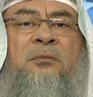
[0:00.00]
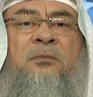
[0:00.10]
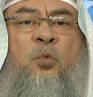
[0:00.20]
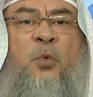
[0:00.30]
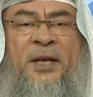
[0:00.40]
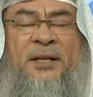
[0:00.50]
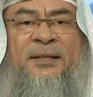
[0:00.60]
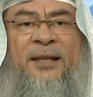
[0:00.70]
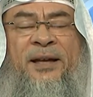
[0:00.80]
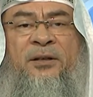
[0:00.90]

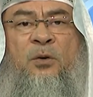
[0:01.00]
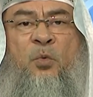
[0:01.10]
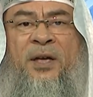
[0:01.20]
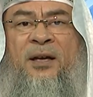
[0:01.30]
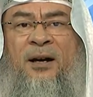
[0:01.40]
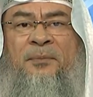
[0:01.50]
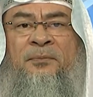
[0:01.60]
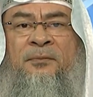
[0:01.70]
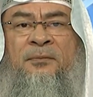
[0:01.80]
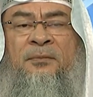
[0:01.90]
weeks later we
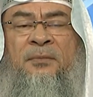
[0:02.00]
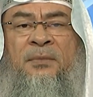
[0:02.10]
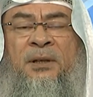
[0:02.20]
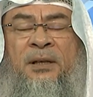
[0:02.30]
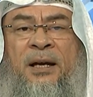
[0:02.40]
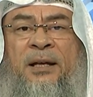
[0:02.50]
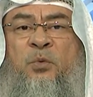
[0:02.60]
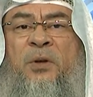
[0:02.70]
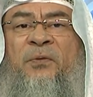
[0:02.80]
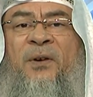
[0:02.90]
come and
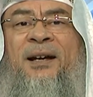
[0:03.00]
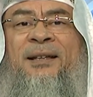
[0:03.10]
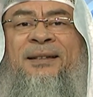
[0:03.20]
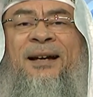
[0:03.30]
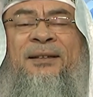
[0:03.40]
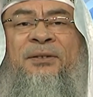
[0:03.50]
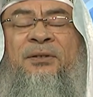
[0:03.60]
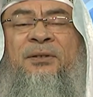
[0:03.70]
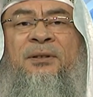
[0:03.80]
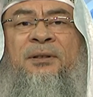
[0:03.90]
we find
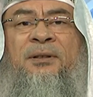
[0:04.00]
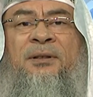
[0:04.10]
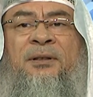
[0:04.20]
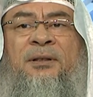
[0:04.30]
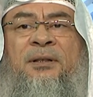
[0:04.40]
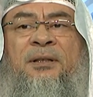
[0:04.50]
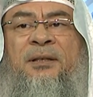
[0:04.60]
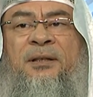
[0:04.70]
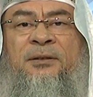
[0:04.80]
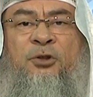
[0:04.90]
that
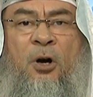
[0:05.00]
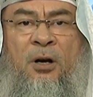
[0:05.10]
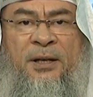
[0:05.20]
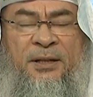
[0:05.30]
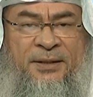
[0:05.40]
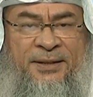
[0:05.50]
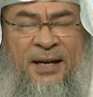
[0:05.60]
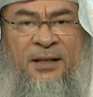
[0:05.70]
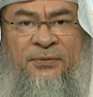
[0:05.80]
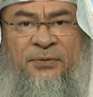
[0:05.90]
the dog
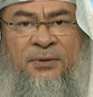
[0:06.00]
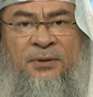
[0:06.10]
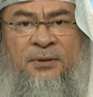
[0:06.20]
itself,